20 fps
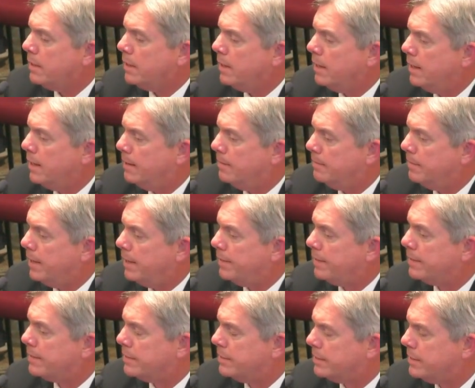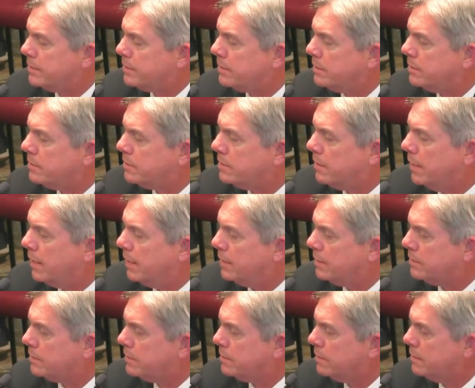I think the distance
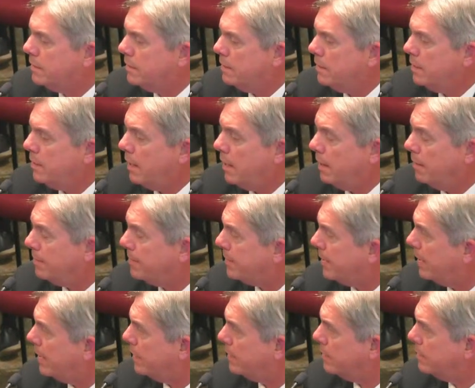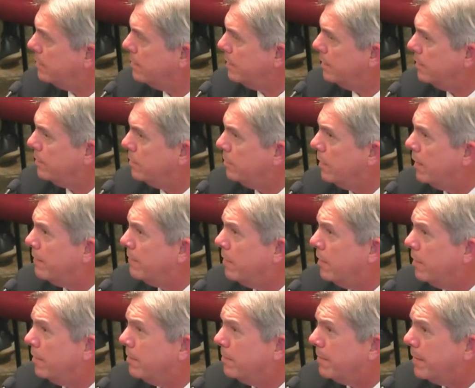does help that. They do have
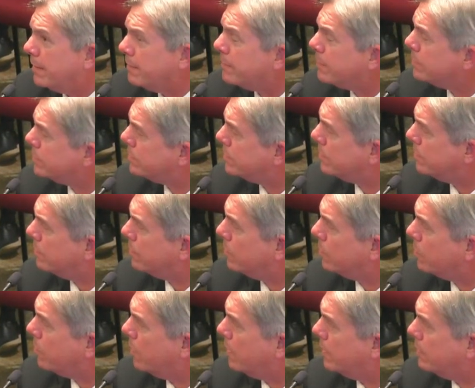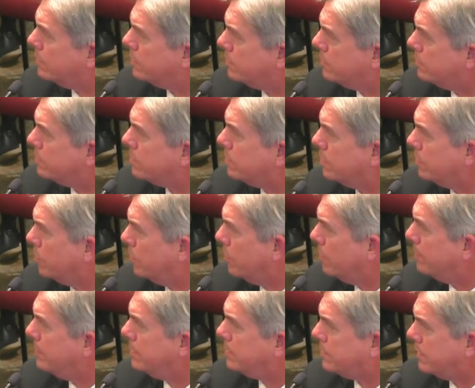all the buffers that are required too, so there
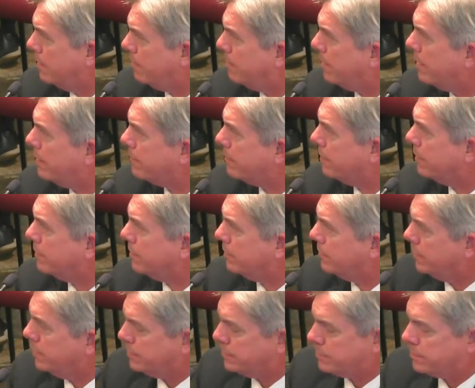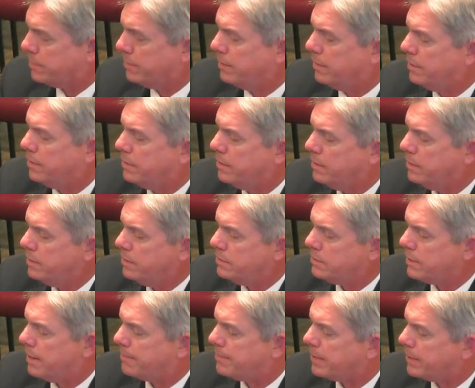will be some buffering. There is the
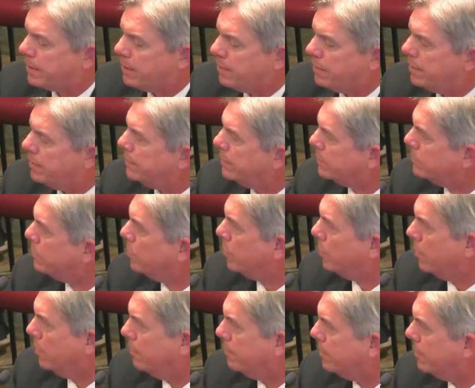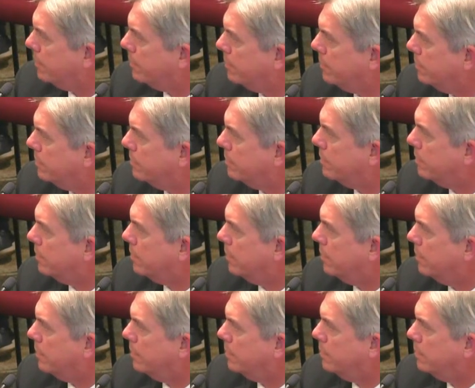septic area that's more open,
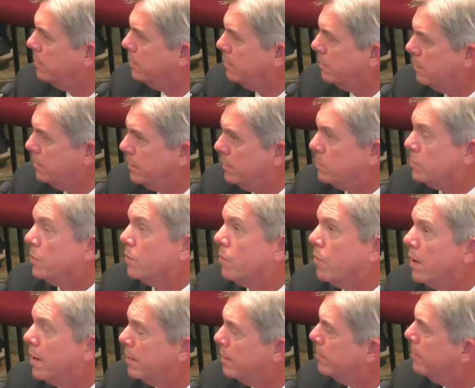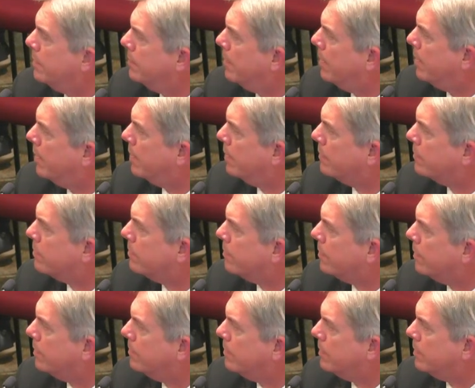and it is required to be by the health
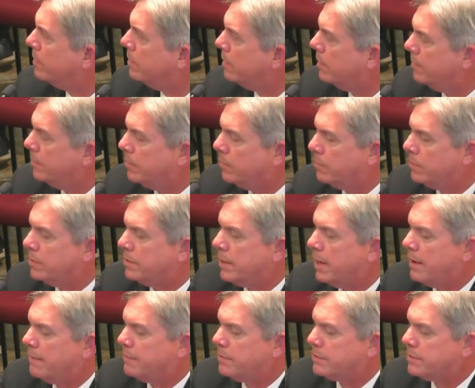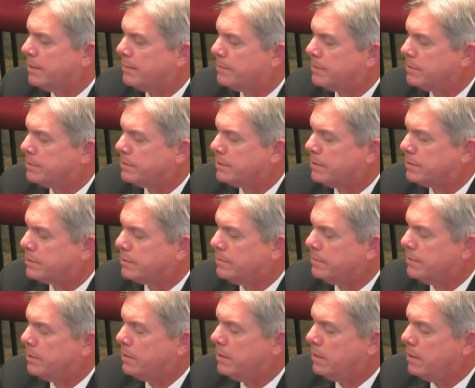department in order to have a septic
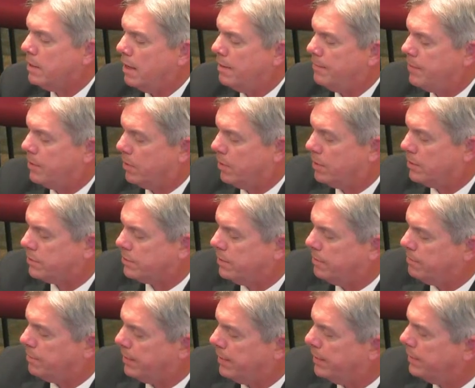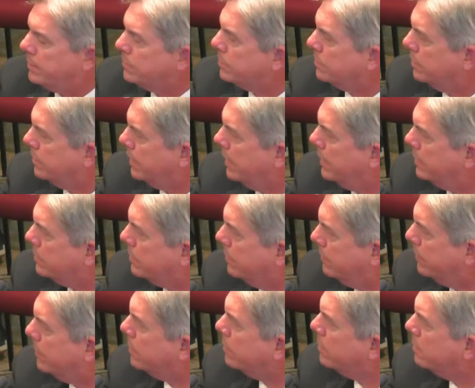system. There are some plantings on the edge
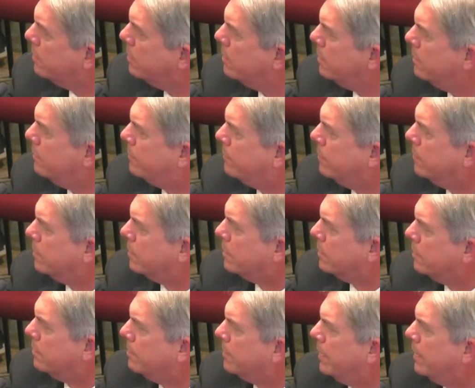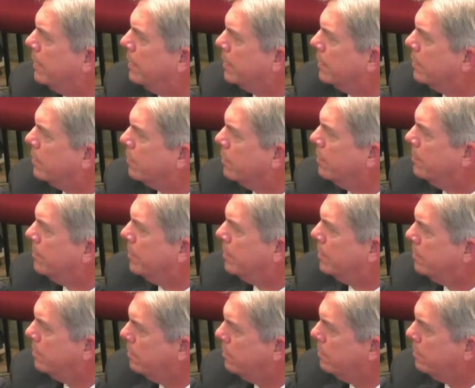of it. If you look at the planning
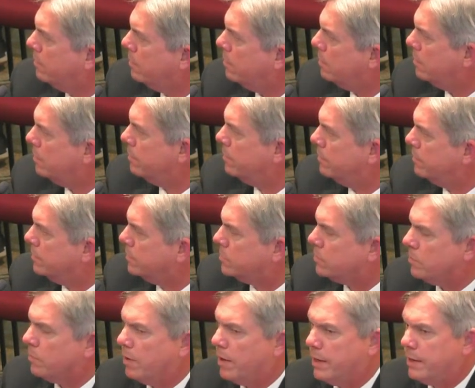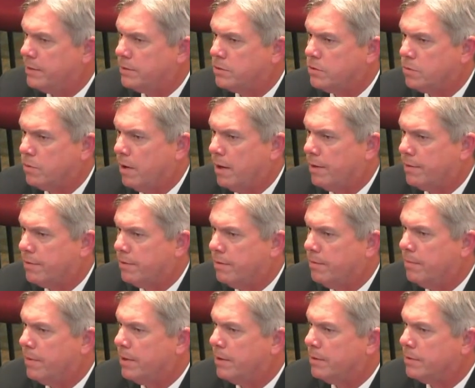agreement, there's a wide swath in
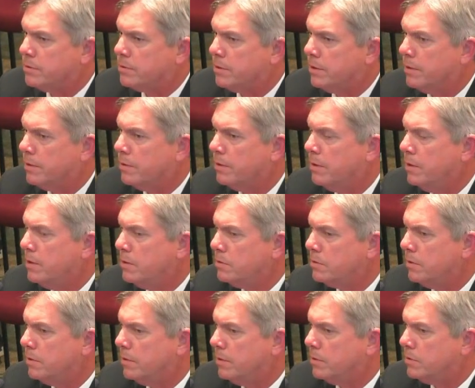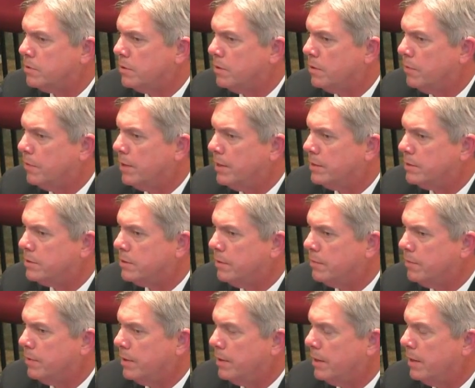the middle. So those are the ways
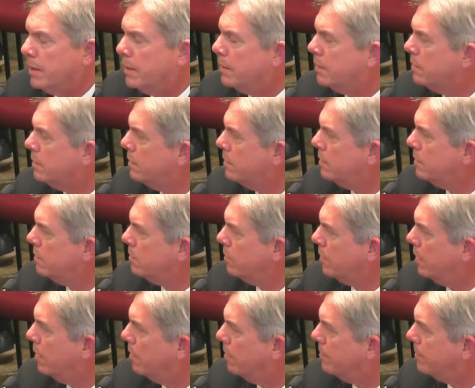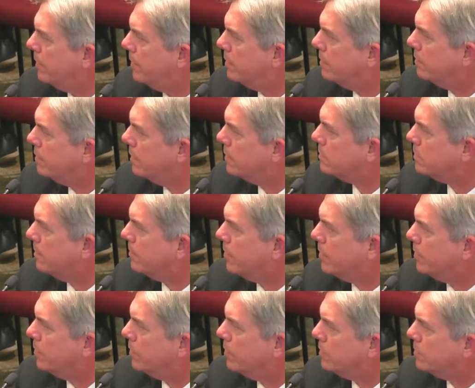that we hope that some of
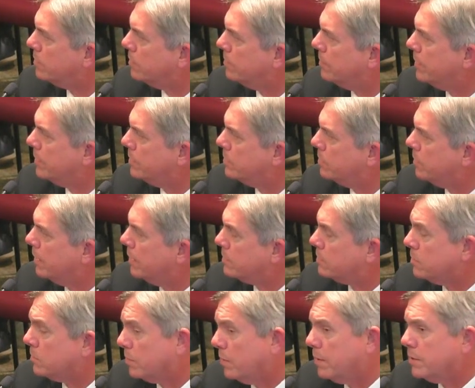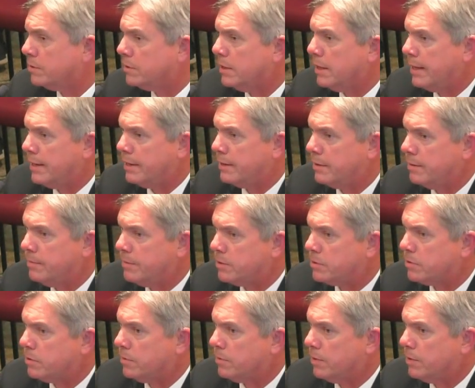the noise will be addressed, as well as the lighting that
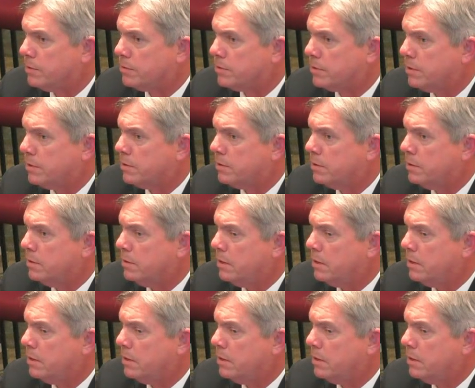Mr. Rocha